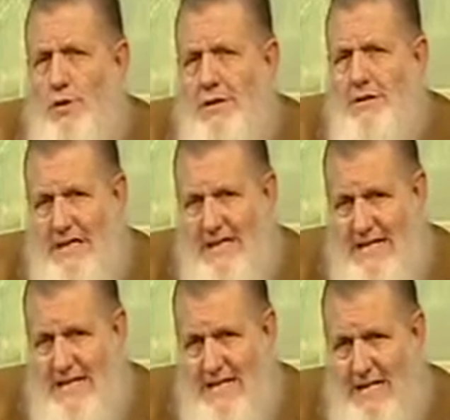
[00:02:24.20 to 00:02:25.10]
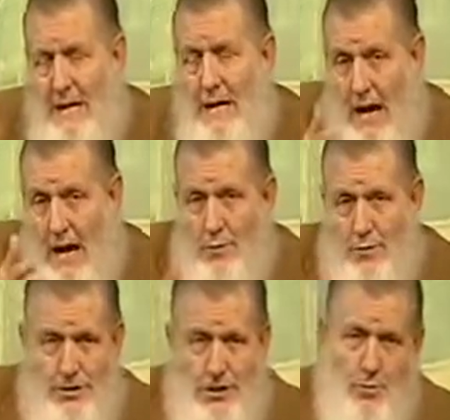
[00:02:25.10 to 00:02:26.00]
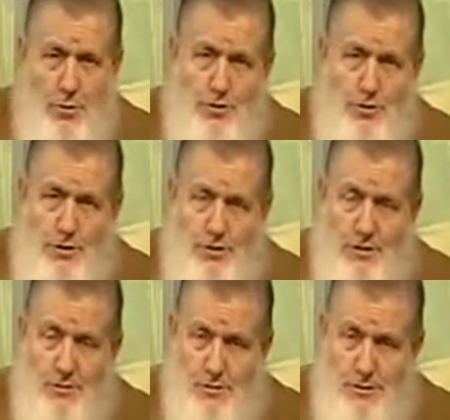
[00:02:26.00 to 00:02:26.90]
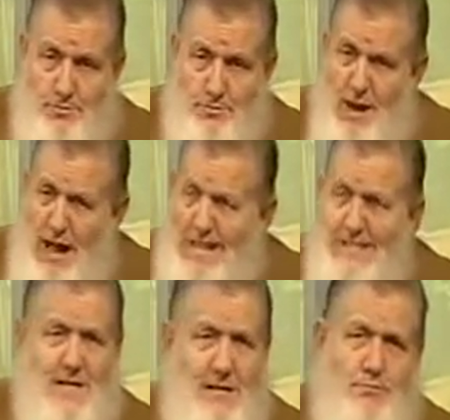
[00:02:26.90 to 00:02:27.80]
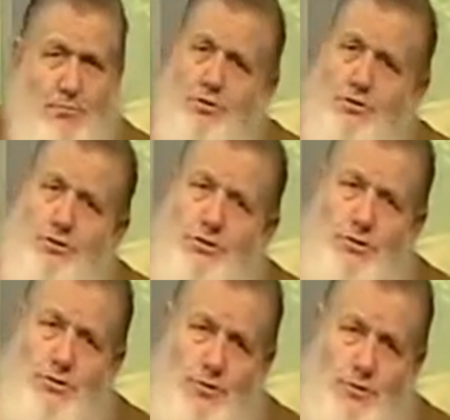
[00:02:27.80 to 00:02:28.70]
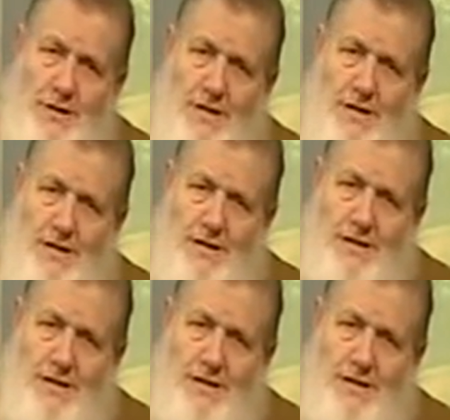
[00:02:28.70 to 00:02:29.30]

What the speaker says: to his hadith. I would share with you that there are some excellent books that you could read,